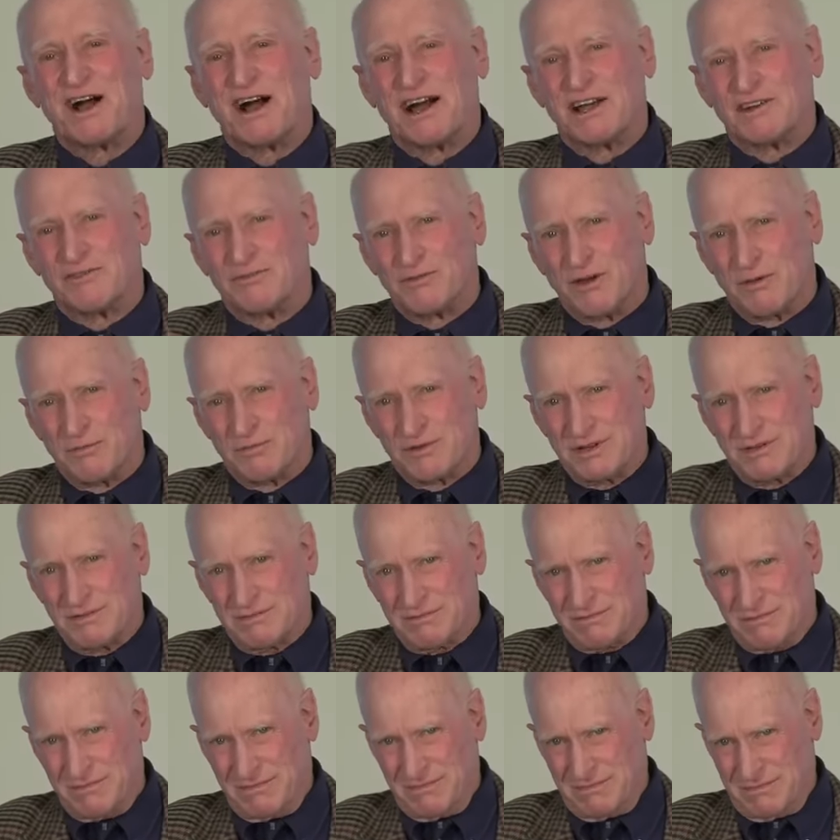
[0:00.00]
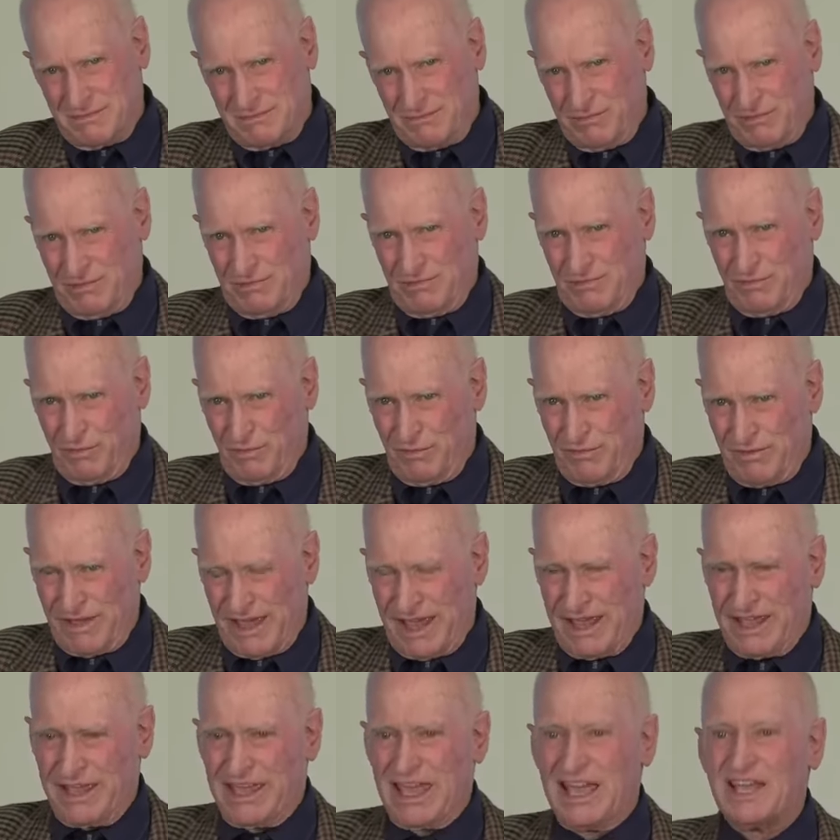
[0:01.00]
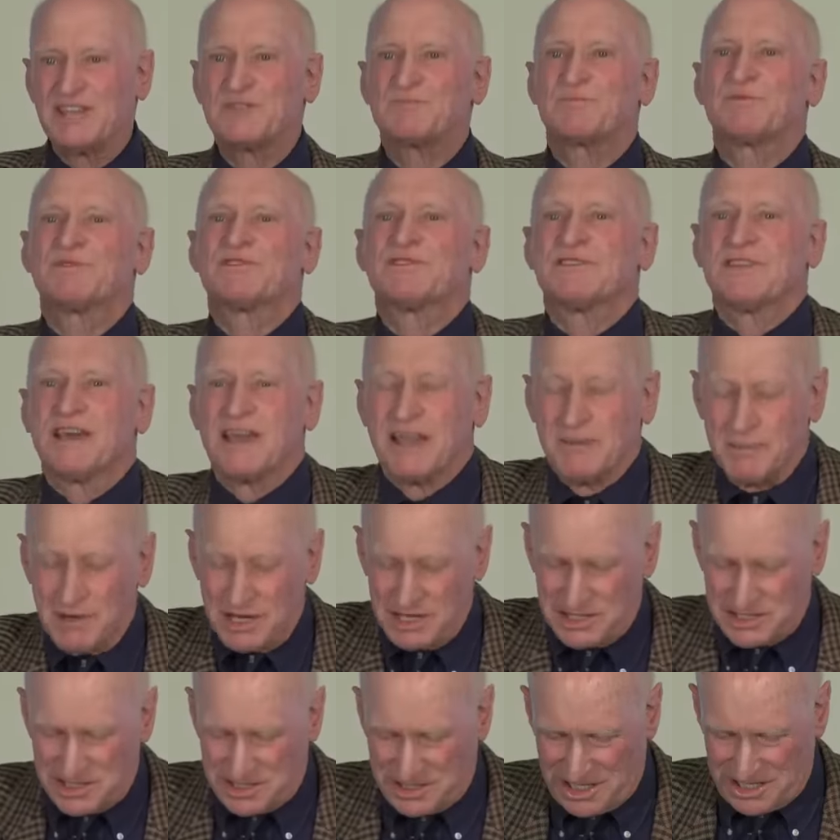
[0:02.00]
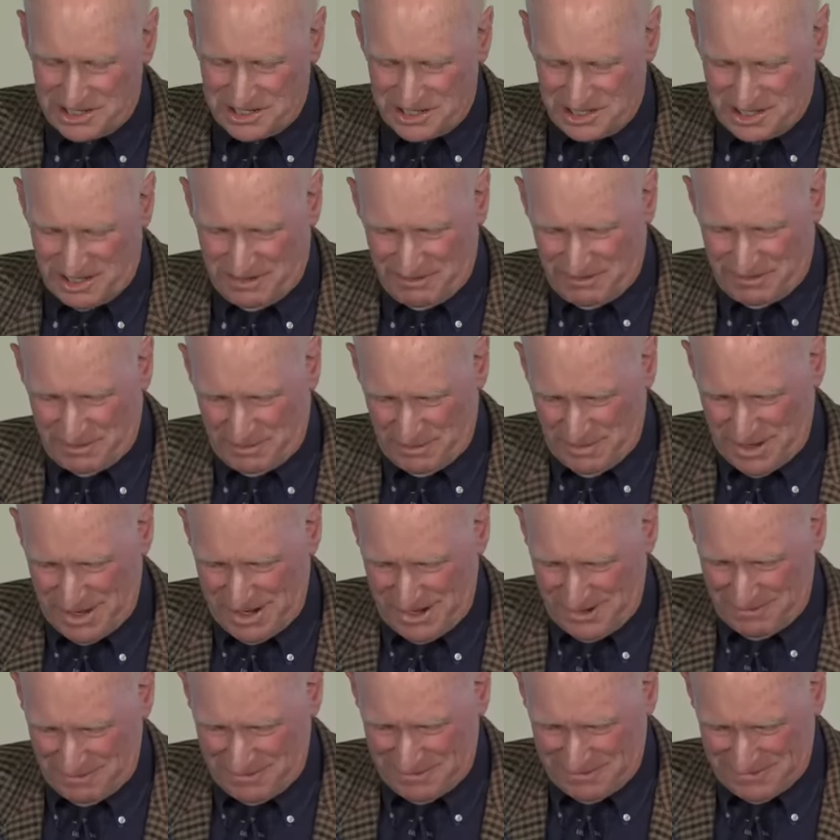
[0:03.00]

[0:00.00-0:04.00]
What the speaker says: I dropped Wolfgang Kasper's name and he said, that's enough for me.